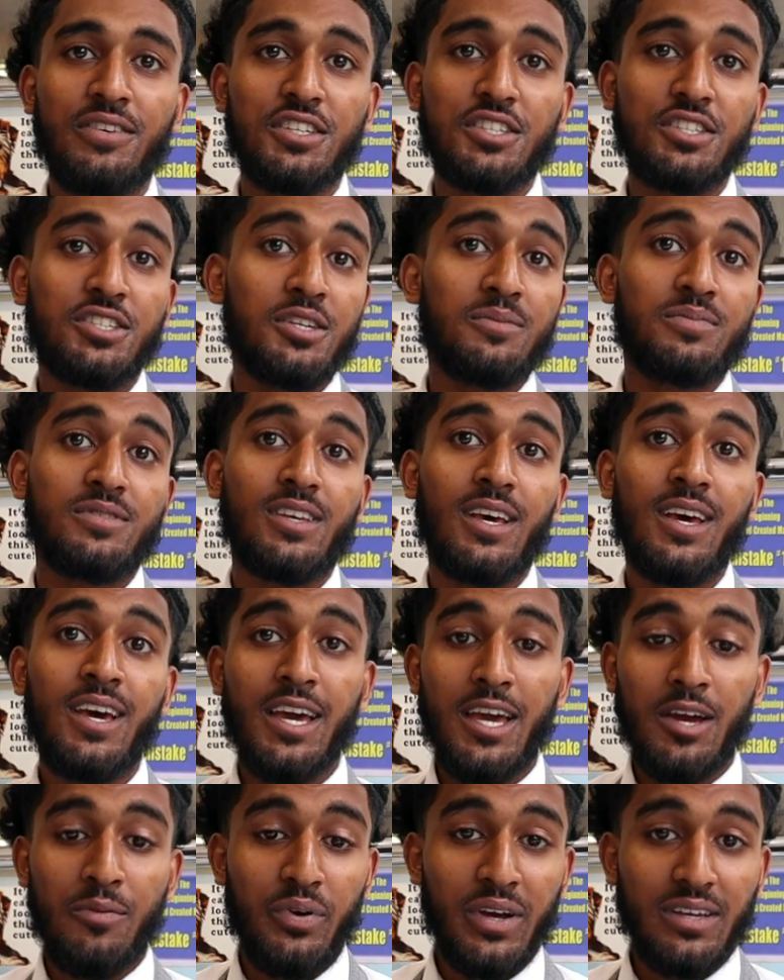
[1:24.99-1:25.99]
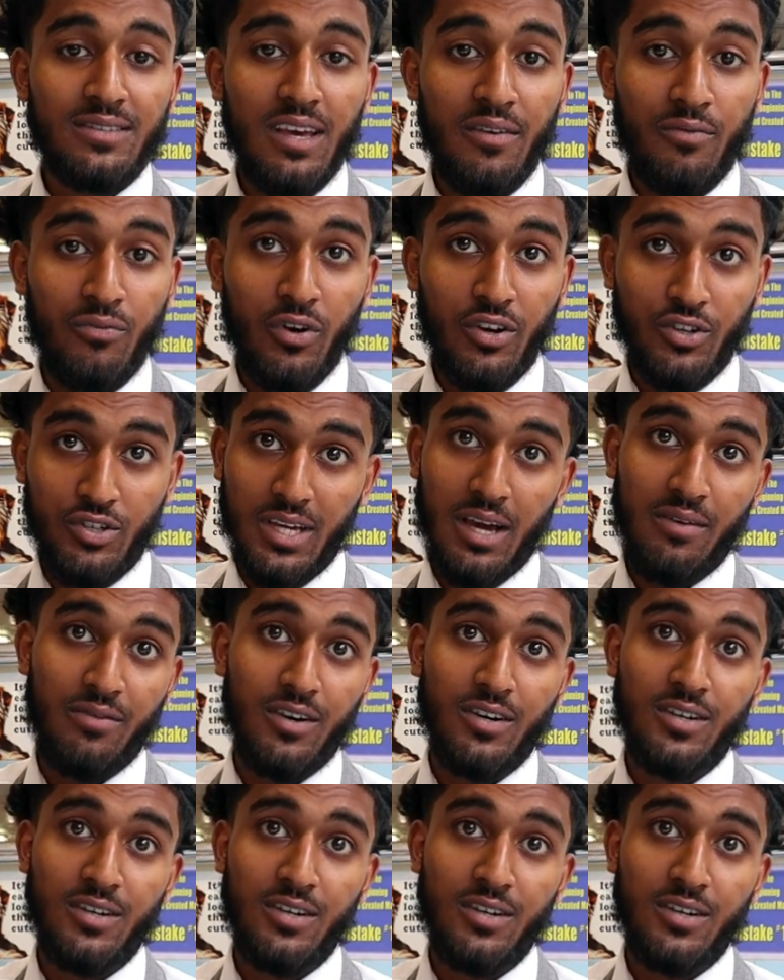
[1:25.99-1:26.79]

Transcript: Fish and Chips, it brings everyone together.